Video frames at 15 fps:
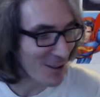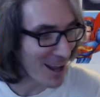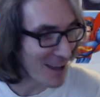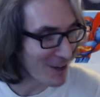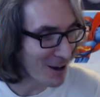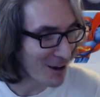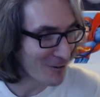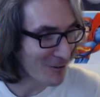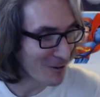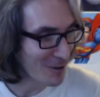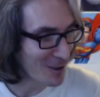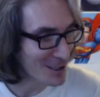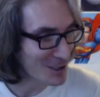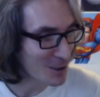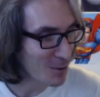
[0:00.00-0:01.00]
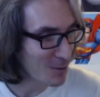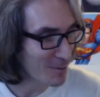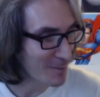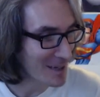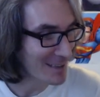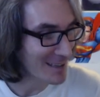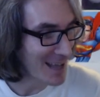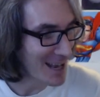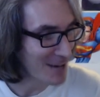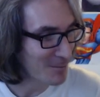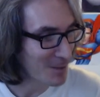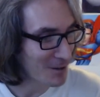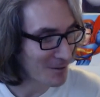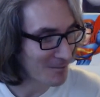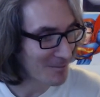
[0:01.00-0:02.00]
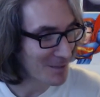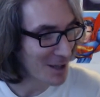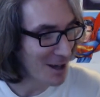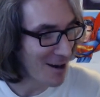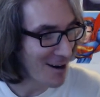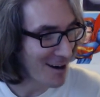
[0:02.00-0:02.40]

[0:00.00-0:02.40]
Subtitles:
I used to have conversations with my dad about